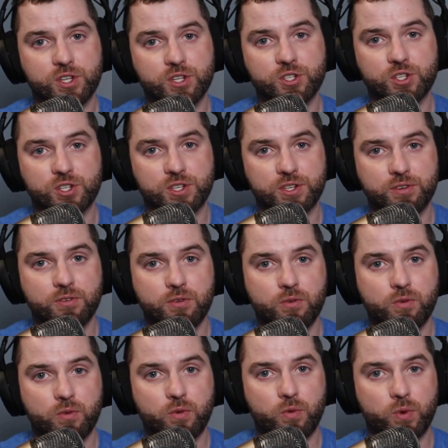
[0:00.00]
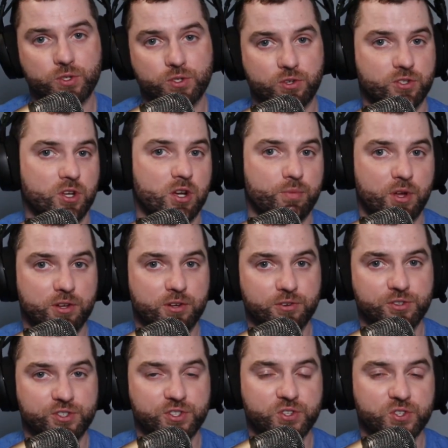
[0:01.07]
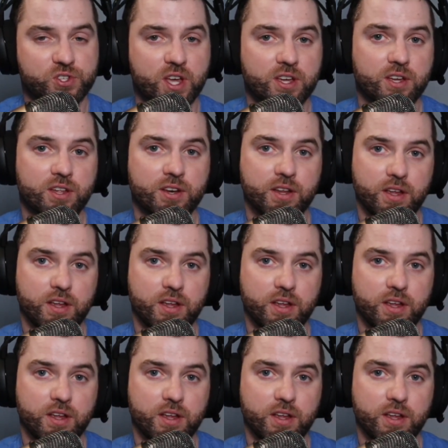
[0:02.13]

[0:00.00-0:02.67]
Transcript: Engine, which I'll talk about here in just a second,